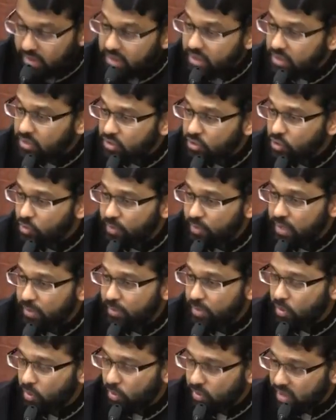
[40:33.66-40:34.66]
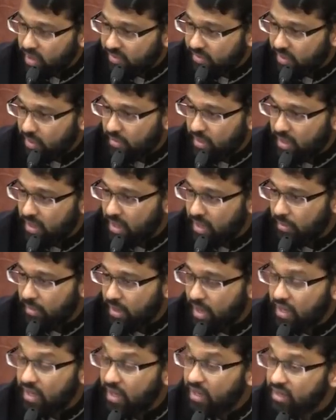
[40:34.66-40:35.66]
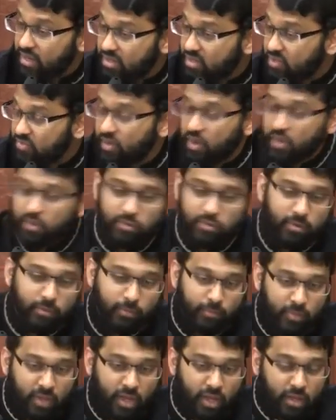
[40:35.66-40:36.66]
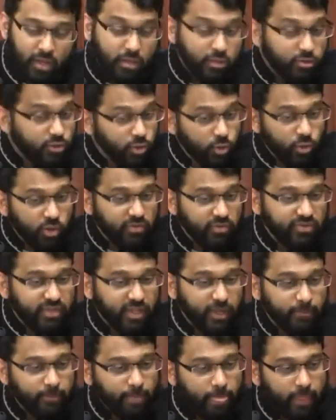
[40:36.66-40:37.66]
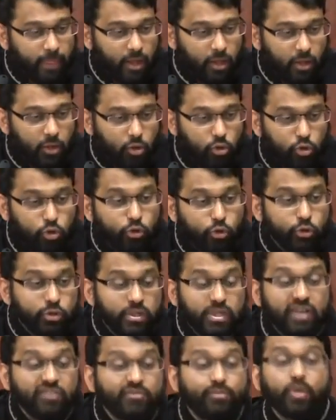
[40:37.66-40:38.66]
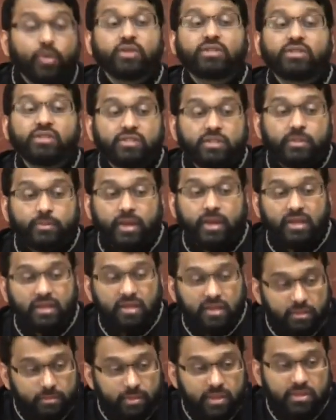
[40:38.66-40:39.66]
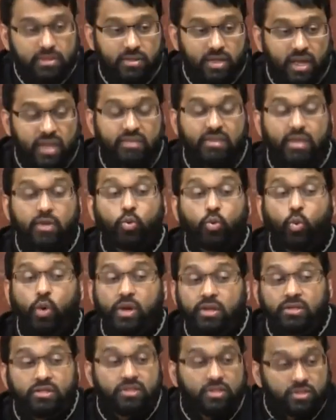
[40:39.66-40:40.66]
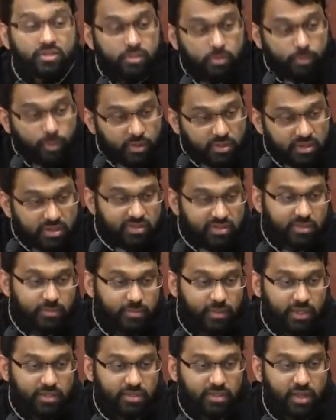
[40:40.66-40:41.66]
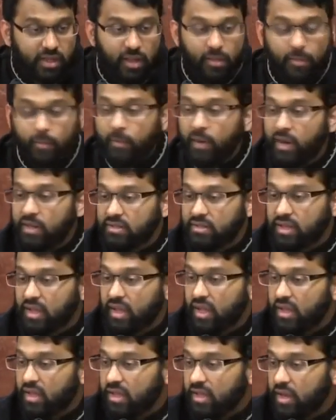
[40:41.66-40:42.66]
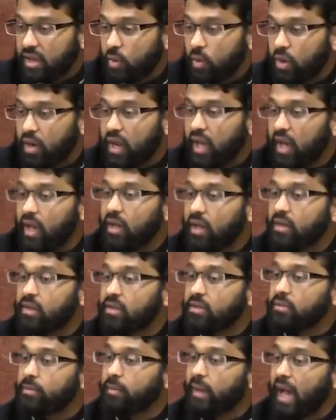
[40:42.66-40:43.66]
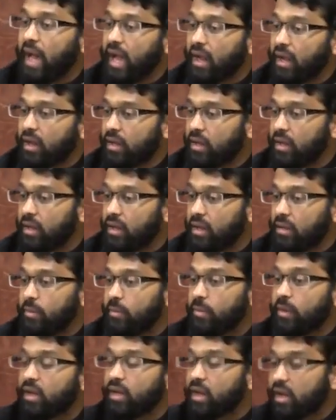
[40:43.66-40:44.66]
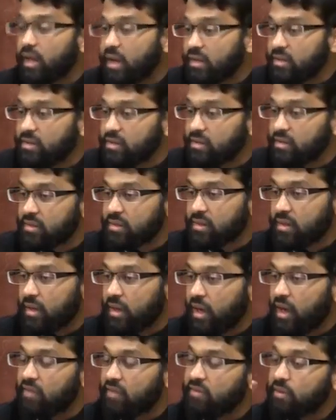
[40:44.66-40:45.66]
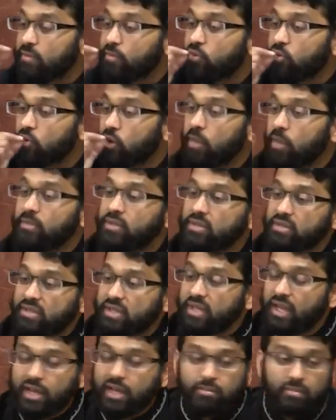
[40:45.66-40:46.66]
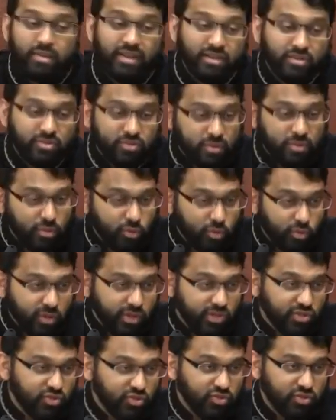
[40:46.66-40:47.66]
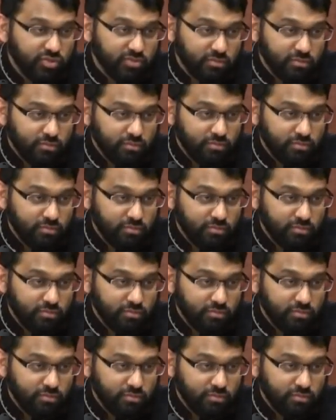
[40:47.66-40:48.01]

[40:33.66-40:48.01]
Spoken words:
These two people, Hudhayfa ibn al-Yaman and his father, the two of them could have participated in Badr, and they wanted to participate, but they were held back because of a promise they had made to the Quraysh.